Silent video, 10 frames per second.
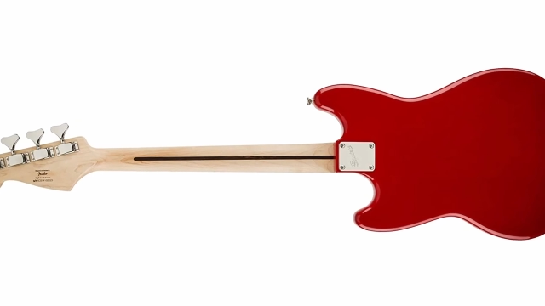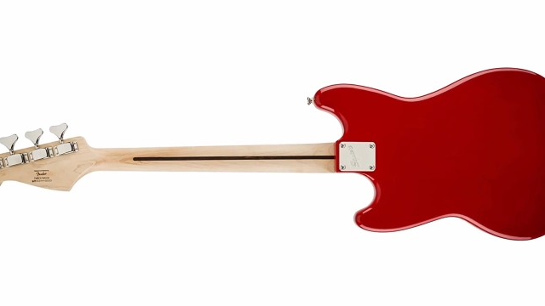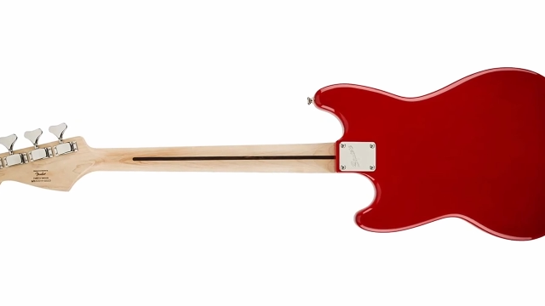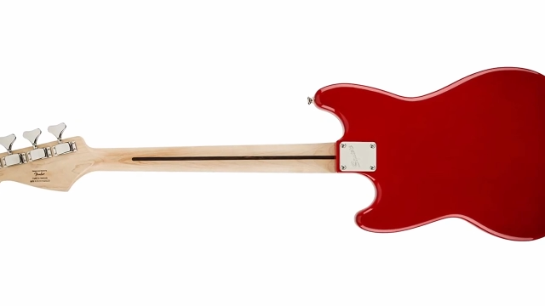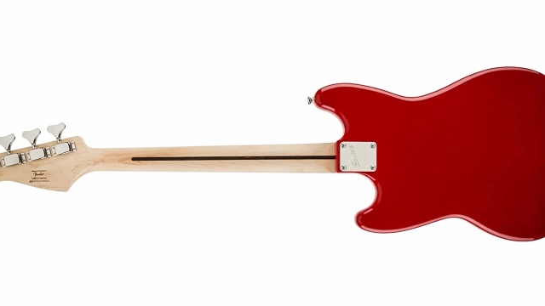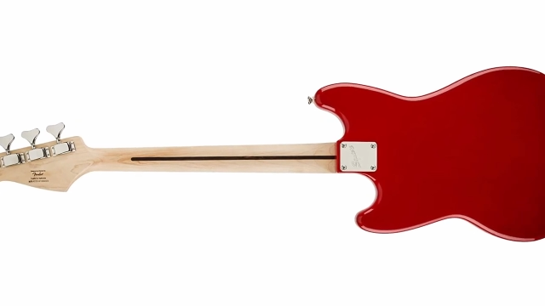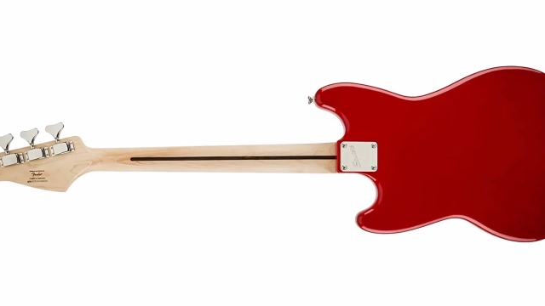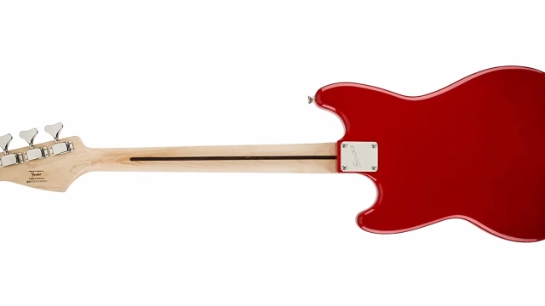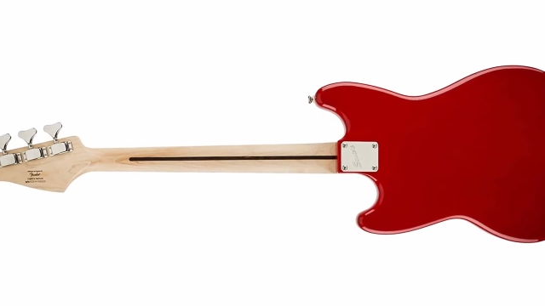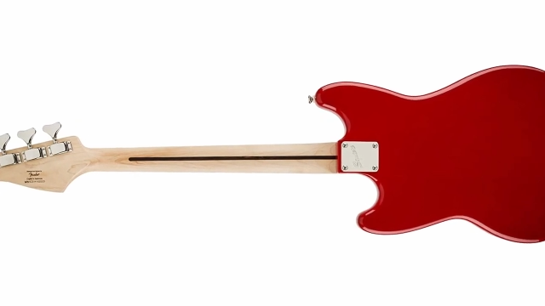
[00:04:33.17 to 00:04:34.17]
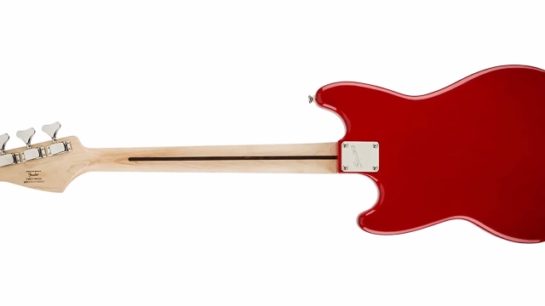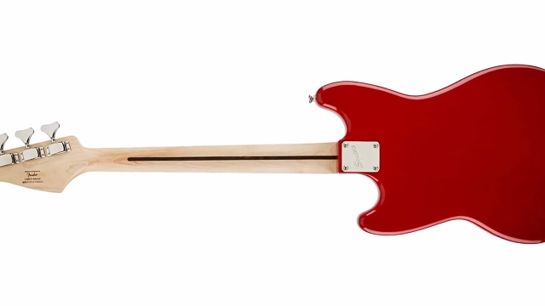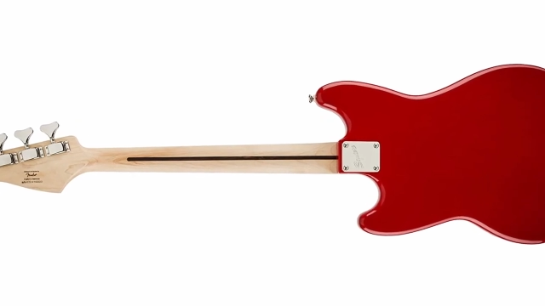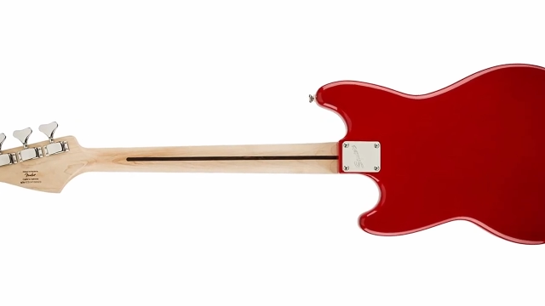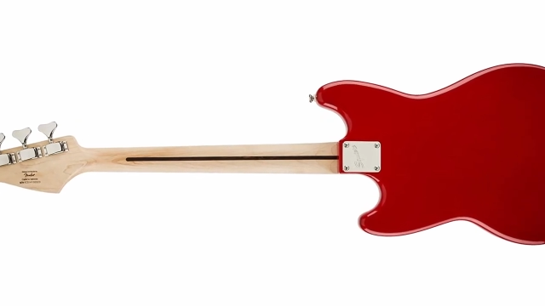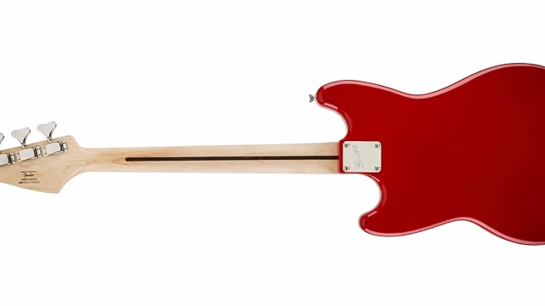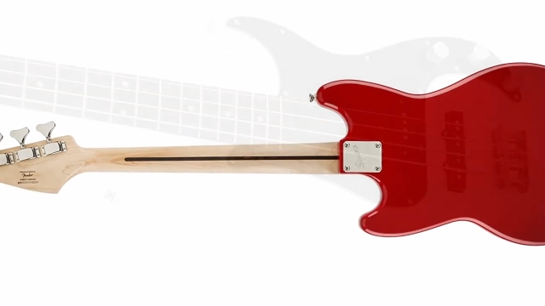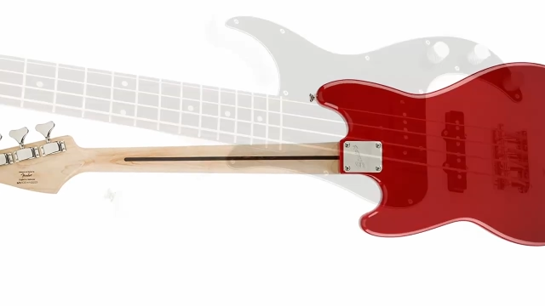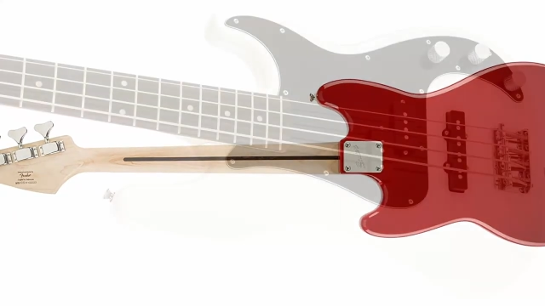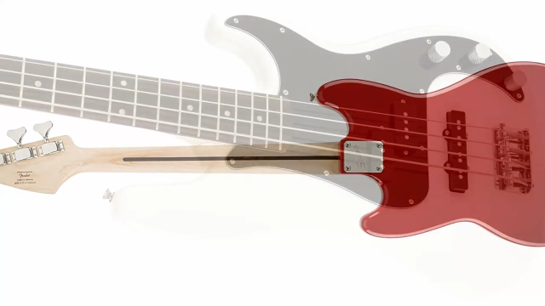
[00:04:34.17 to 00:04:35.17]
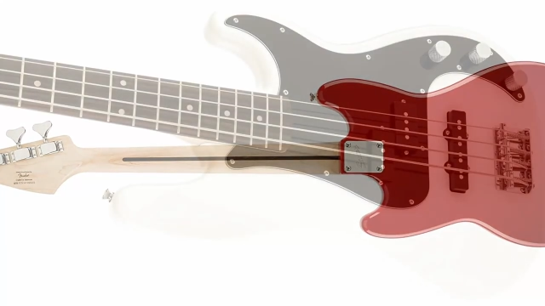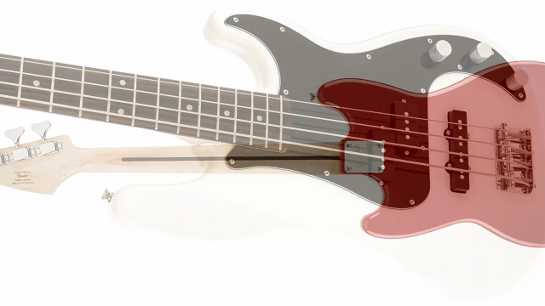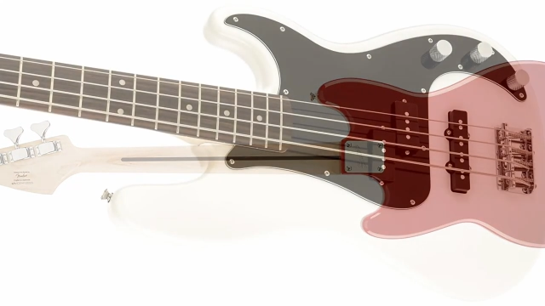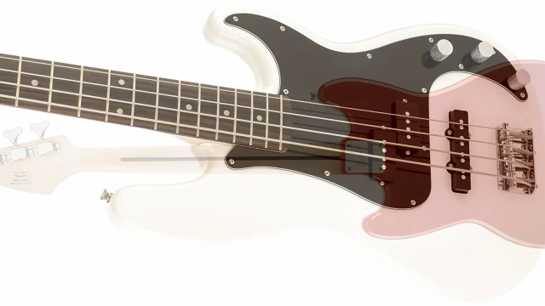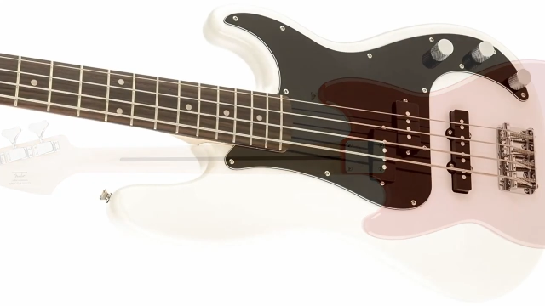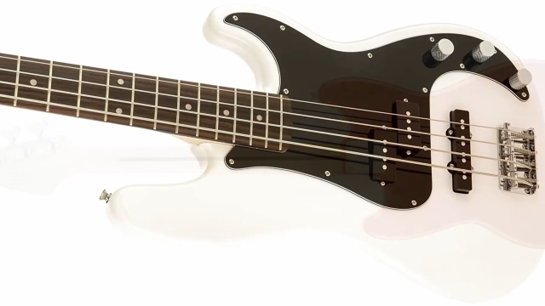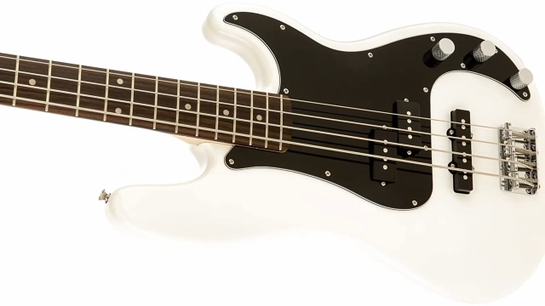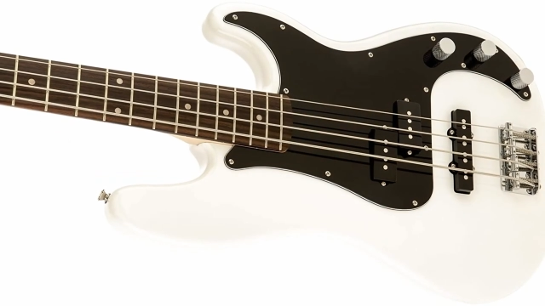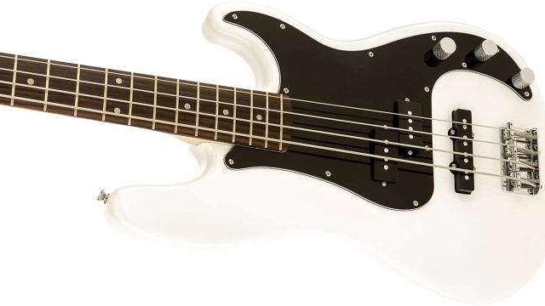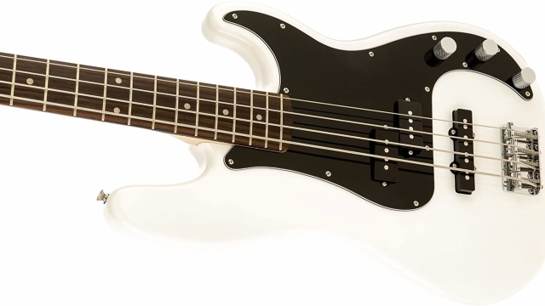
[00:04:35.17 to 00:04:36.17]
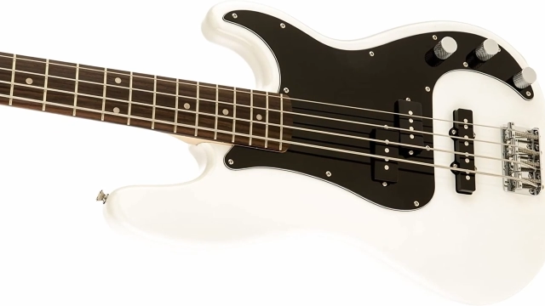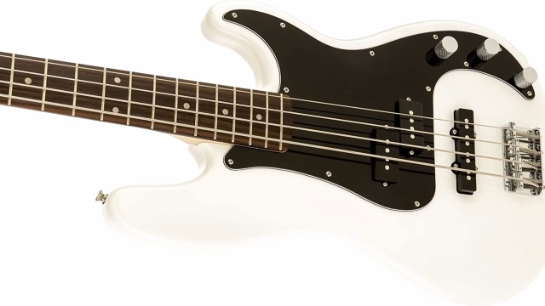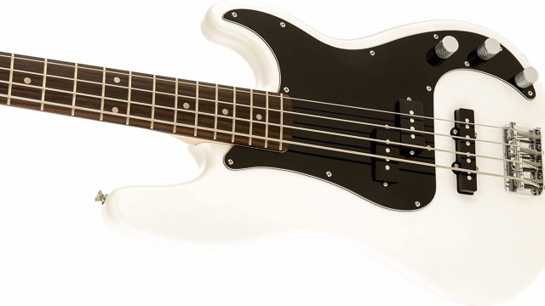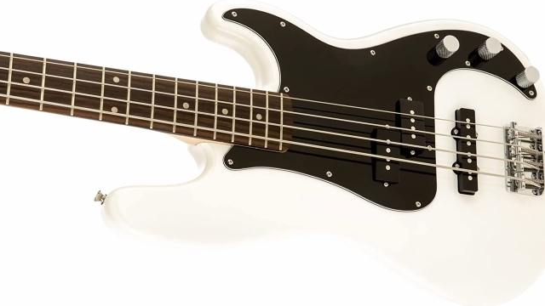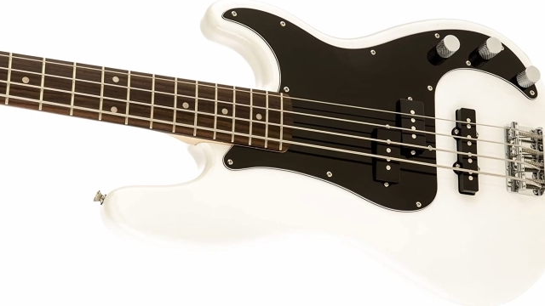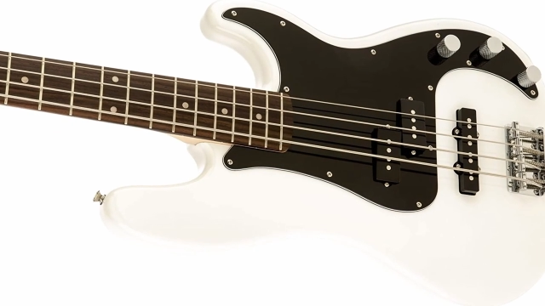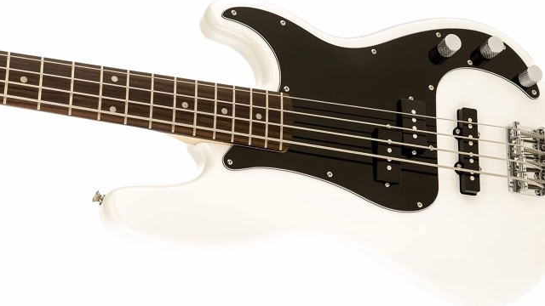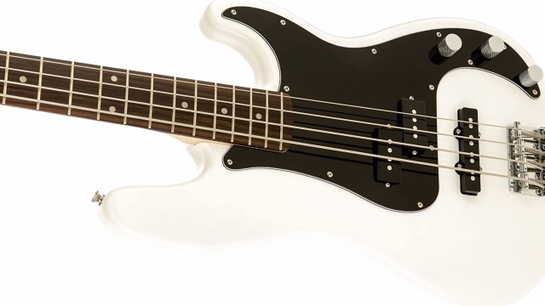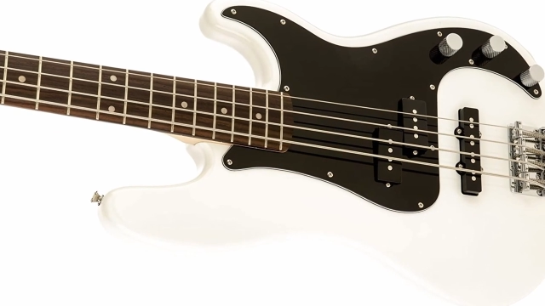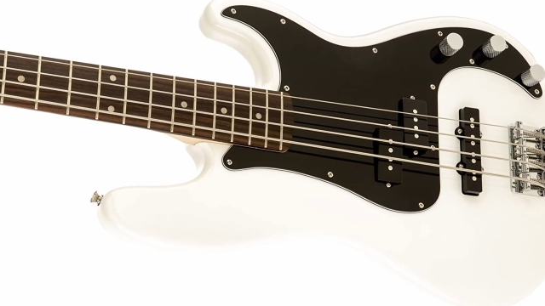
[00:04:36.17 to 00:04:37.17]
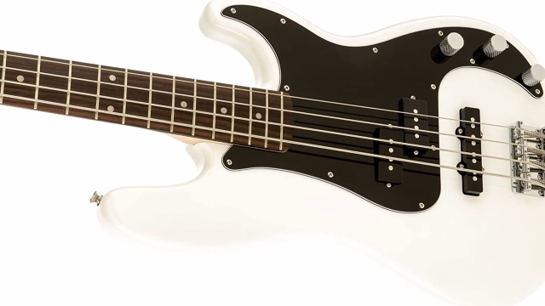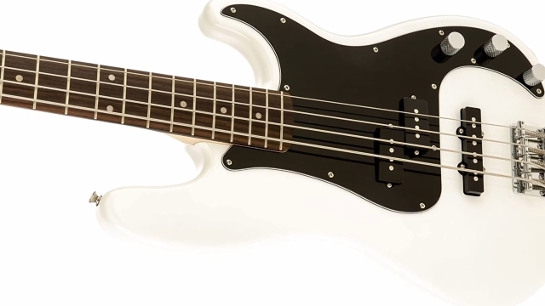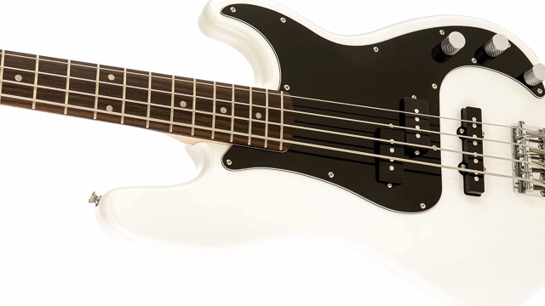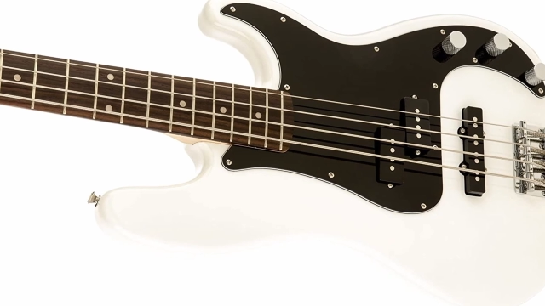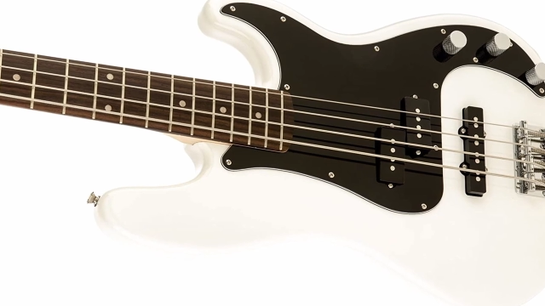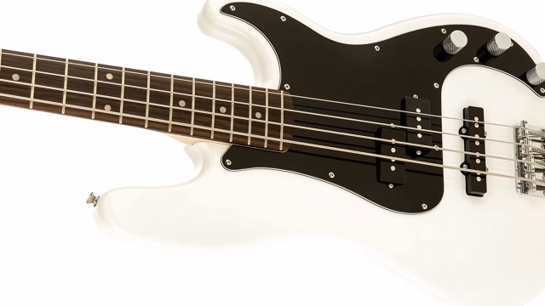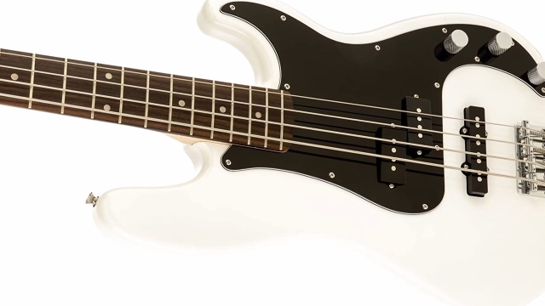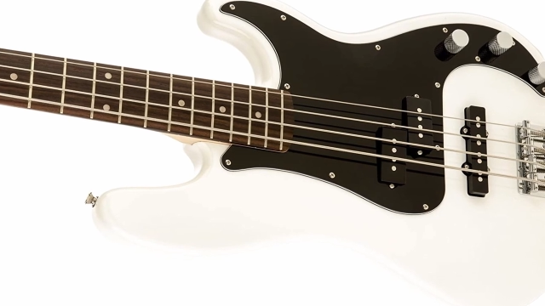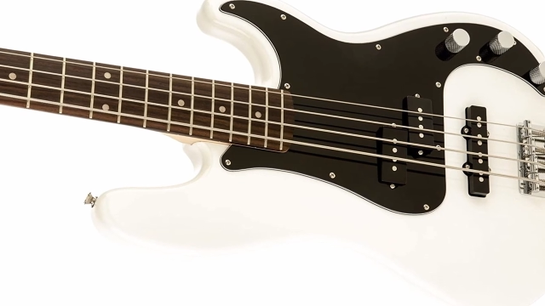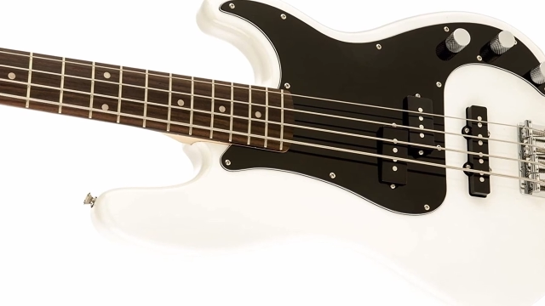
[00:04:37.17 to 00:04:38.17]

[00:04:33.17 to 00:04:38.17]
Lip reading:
Nobody's mouth can be seen.